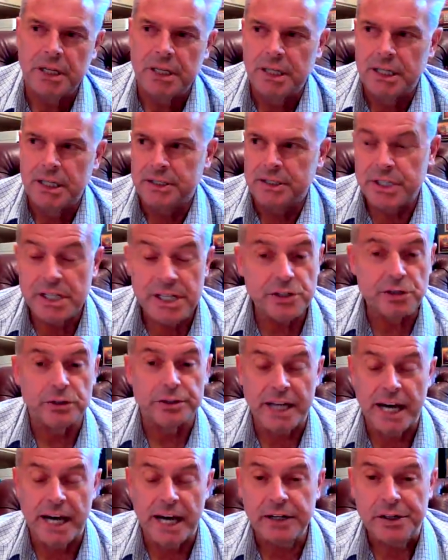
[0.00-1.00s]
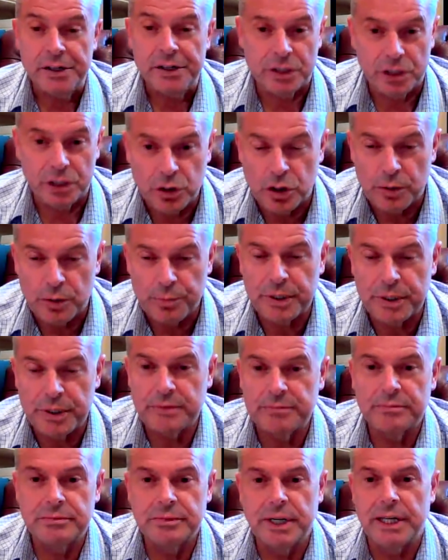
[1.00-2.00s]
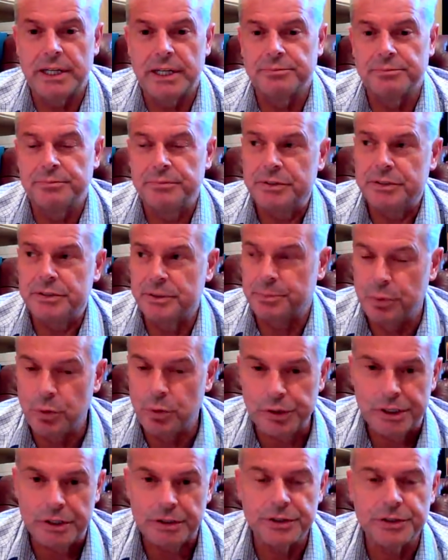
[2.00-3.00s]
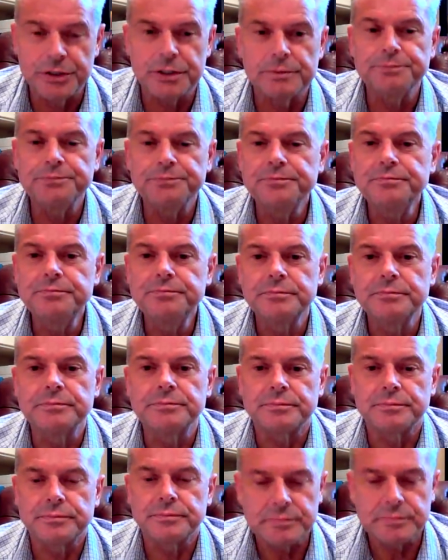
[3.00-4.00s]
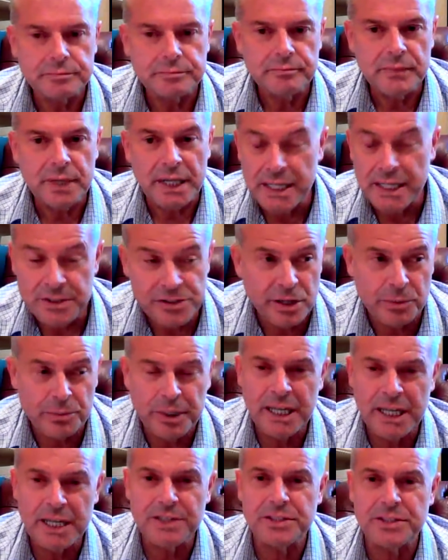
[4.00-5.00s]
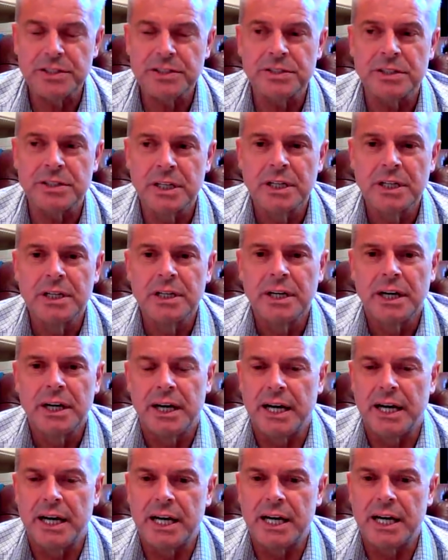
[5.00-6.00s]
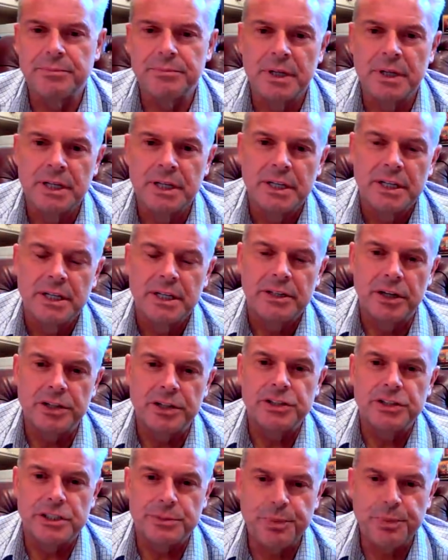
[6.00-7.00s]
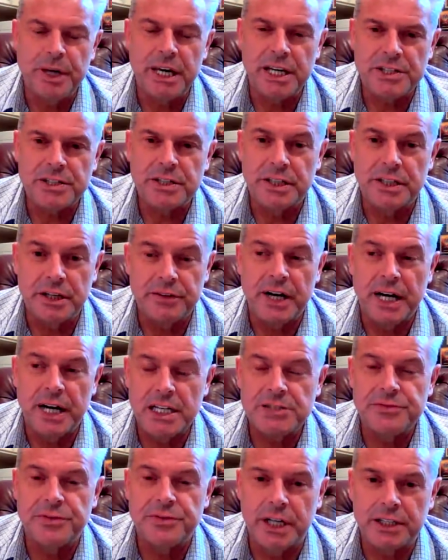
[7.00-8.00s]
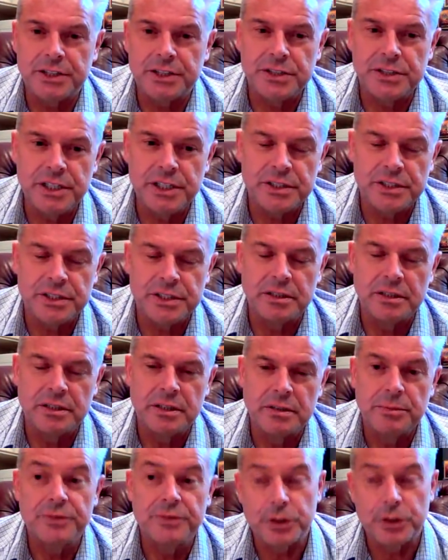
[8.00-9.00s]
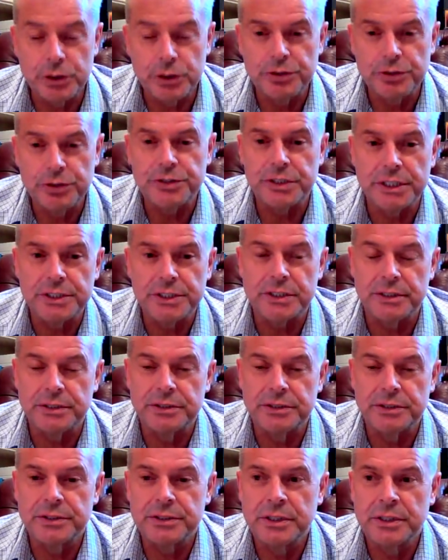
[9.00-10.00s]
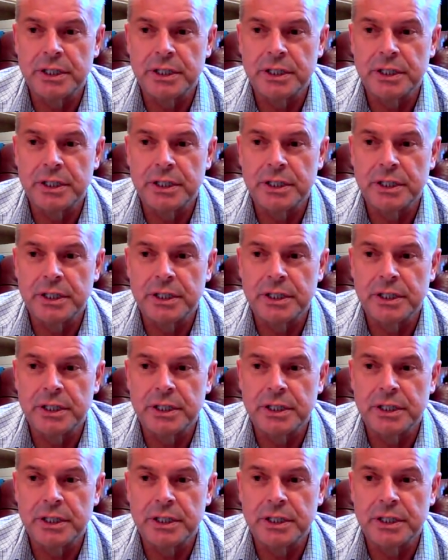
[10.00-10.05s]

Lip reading: seasonal diners and corporate supporters, in some cases, not just pay us in advance for next season, but for two seasons.